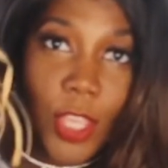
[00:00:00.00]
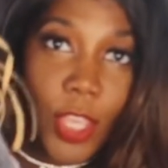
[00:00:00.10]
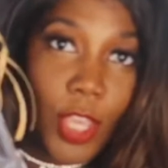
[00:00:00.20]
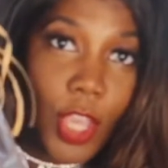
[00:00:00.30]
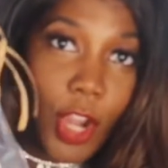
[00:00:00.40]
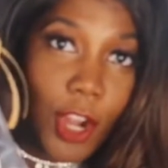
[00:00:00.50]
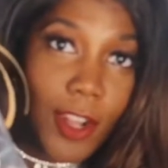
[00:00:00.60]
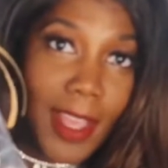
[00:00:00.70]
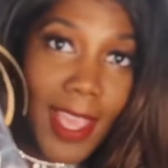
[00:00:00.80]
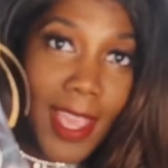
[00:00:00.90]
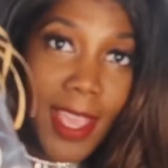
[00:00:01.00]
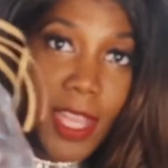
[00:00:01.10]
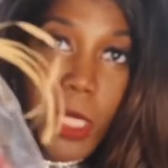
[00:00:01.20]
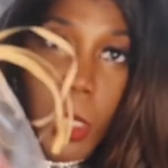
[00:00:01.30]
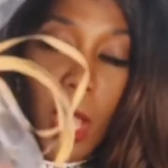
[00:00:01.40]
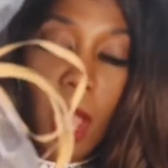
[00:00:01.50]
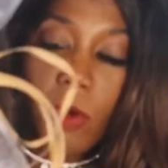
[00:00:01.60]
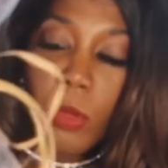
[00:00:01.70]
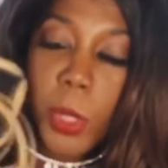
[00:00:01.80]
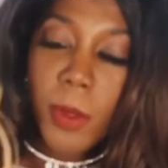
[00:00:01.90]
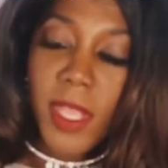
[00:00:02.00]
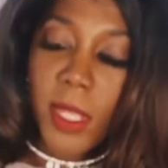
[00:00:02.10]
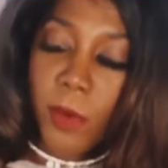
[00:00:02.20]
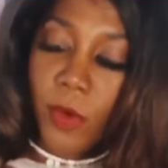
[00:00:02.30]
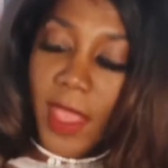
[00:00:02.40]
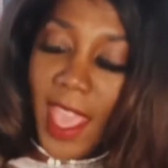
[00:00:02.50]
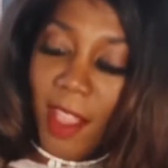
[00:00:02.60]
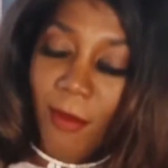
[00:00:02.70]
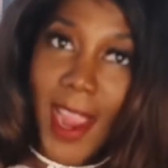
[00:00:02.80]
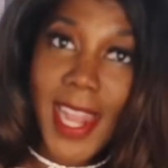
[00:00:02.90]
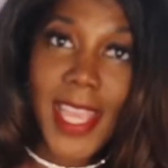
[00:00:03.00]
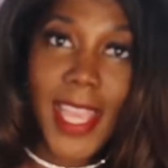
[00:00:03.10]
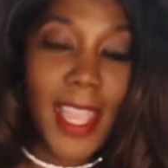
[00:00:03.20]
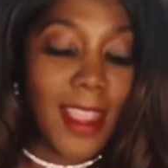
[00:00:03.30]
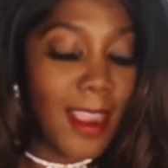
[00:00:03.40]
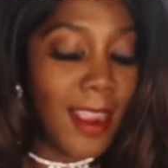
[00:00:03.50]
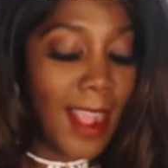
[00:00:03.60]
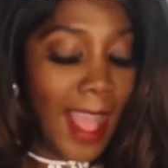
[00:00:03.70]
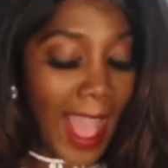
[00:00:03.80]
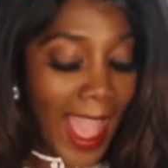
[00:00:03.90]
Cured Ink Charcuterie Bouquet right here.